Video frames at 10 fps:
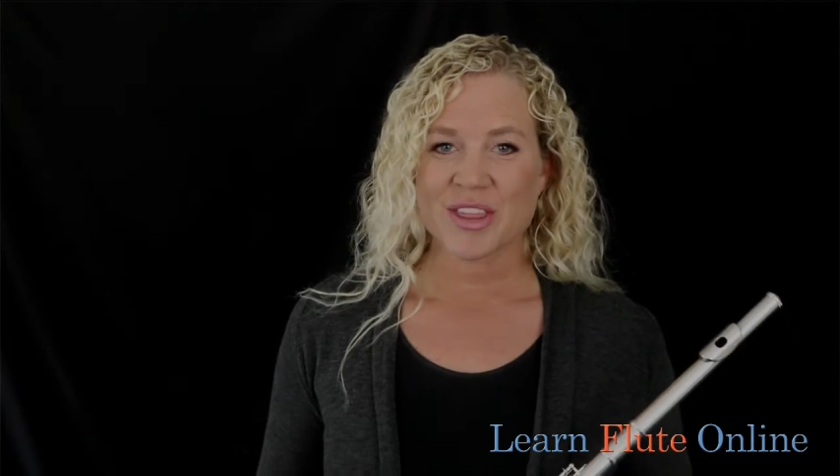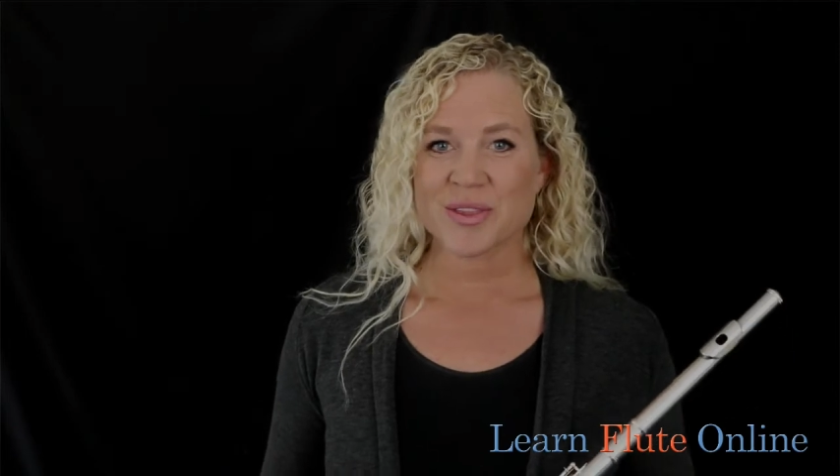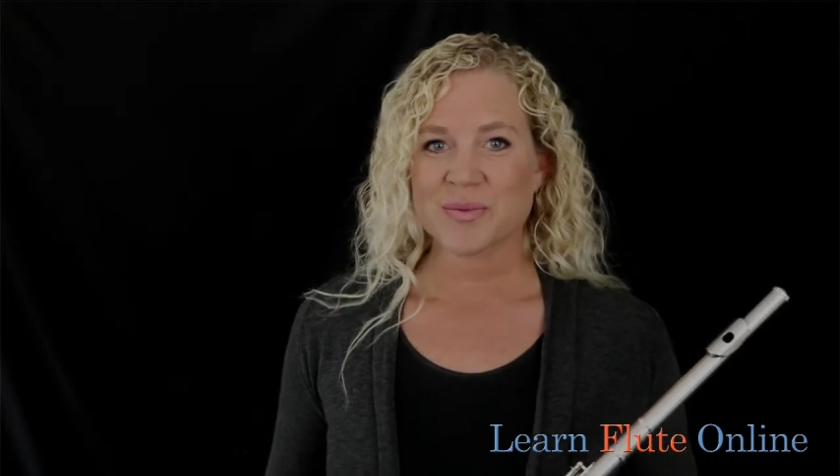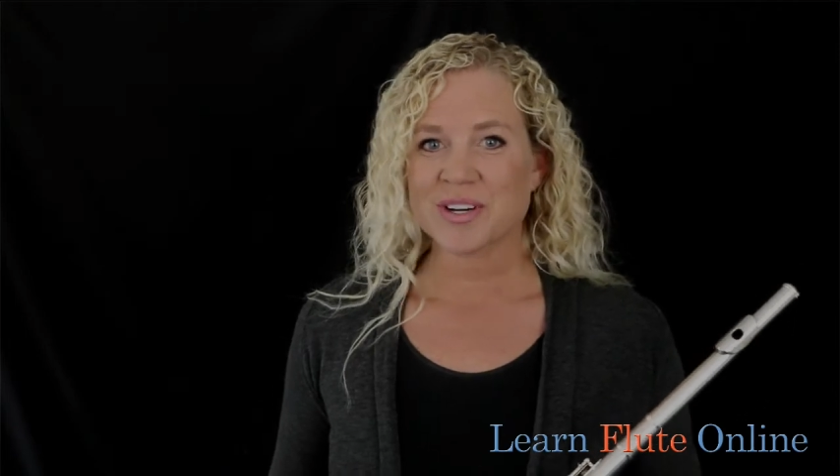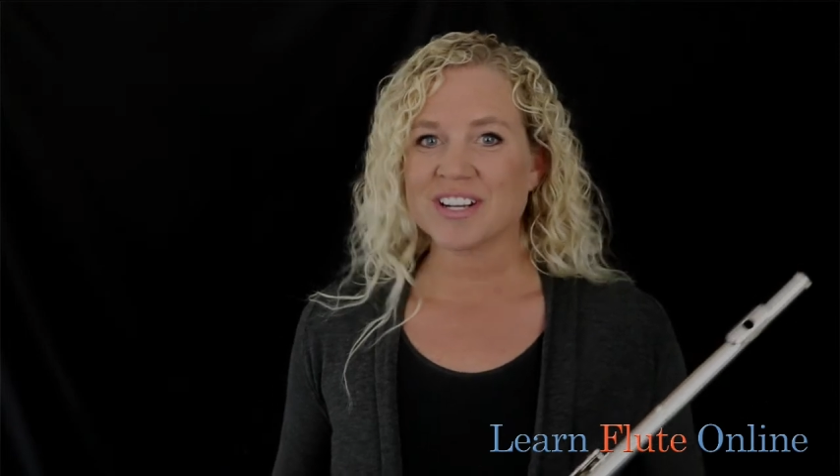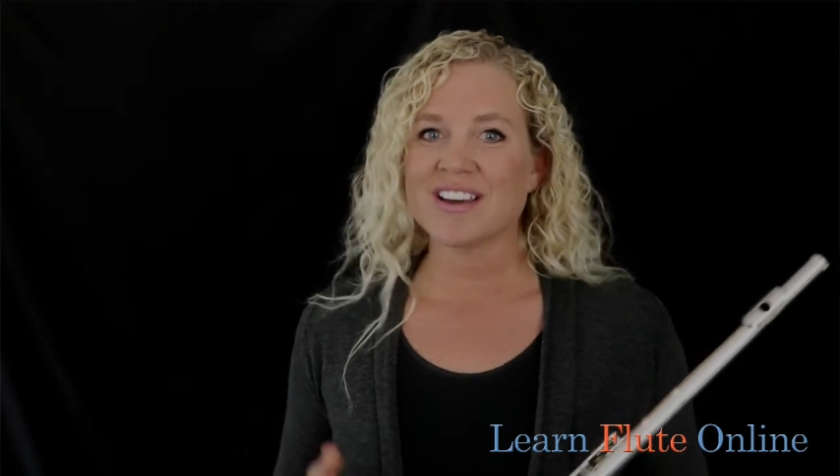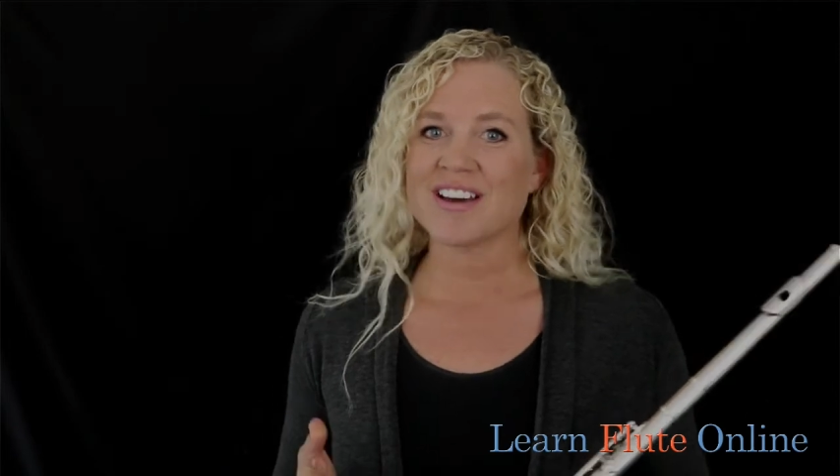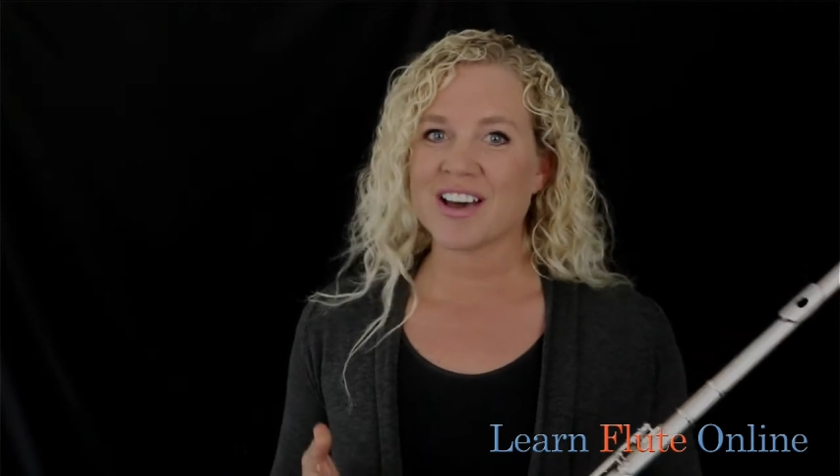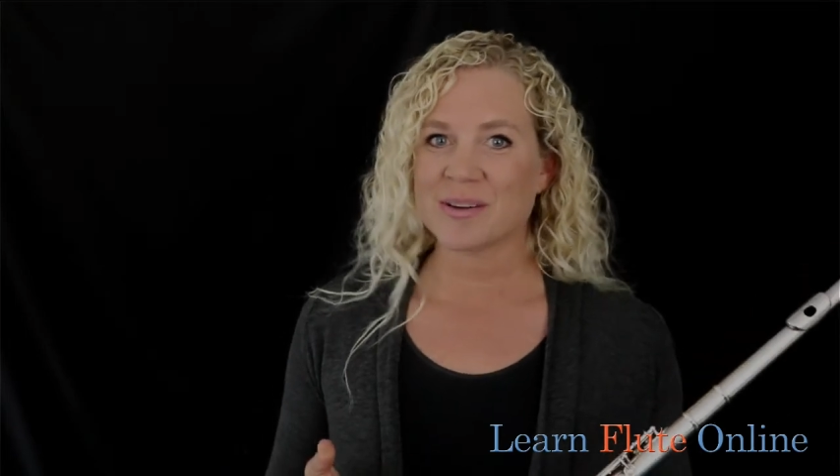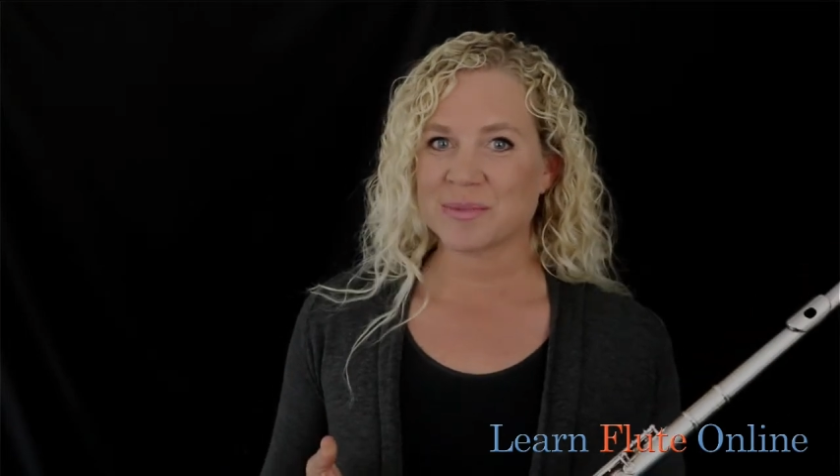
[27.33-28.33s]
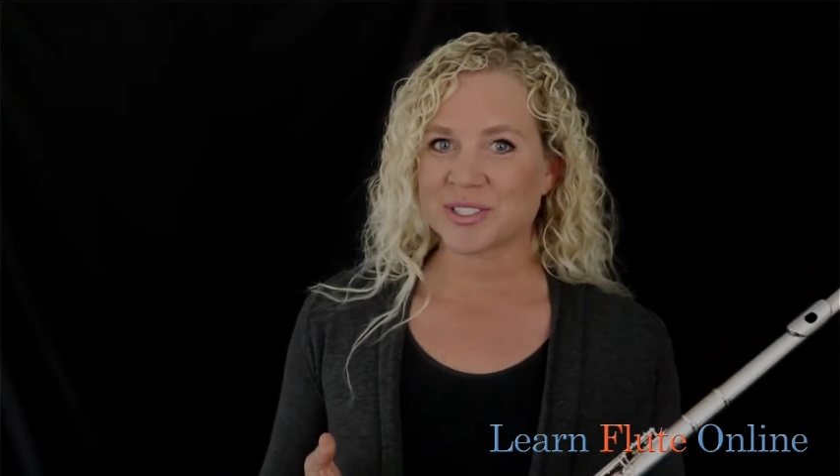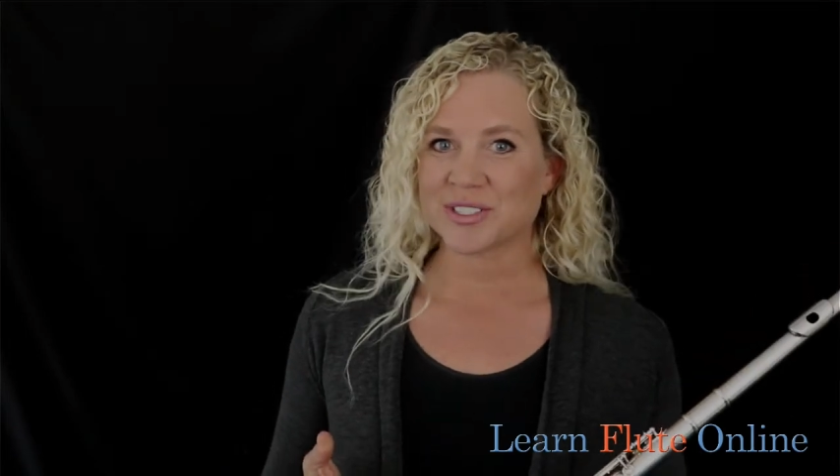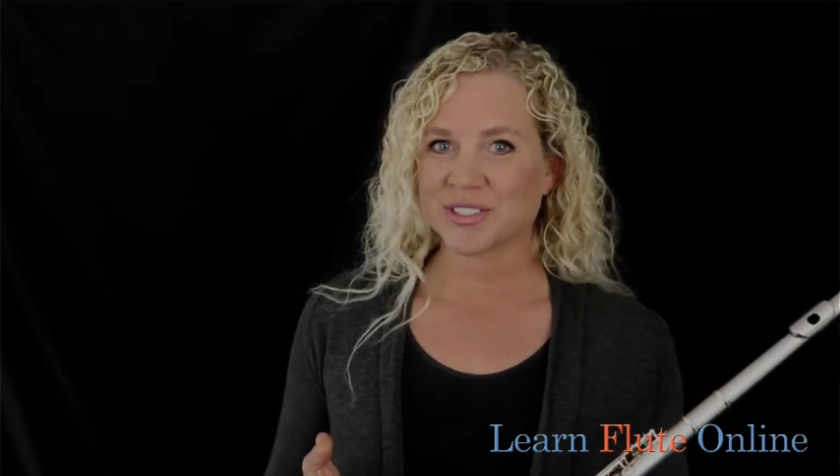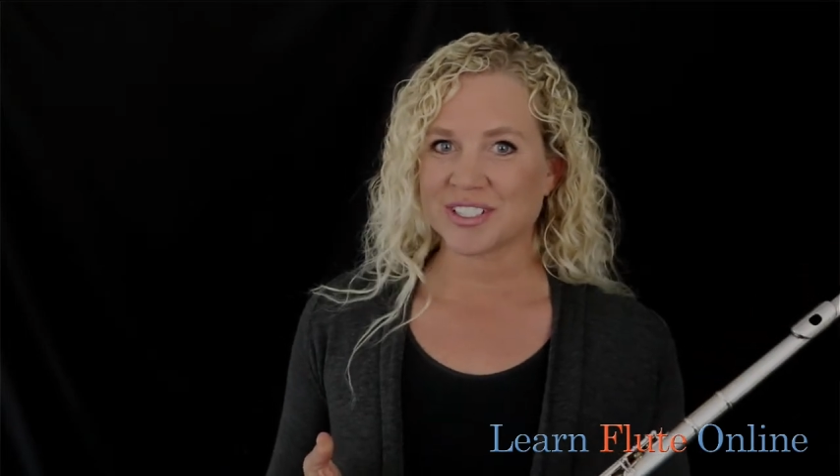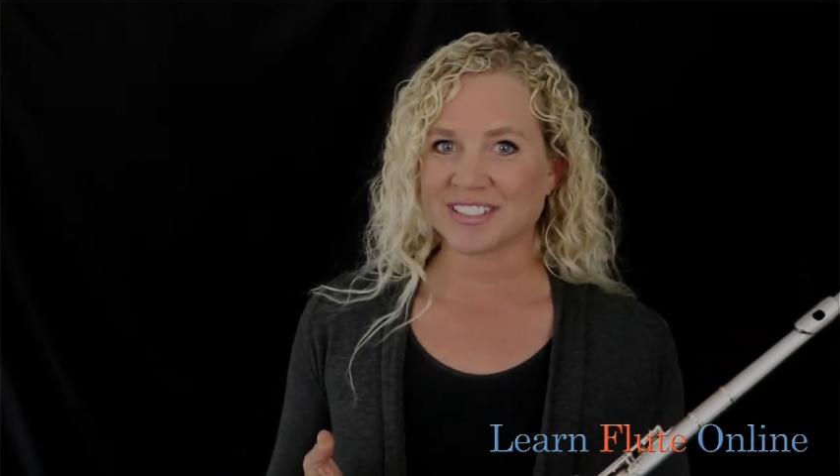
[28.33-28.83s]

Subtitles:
The word embouchure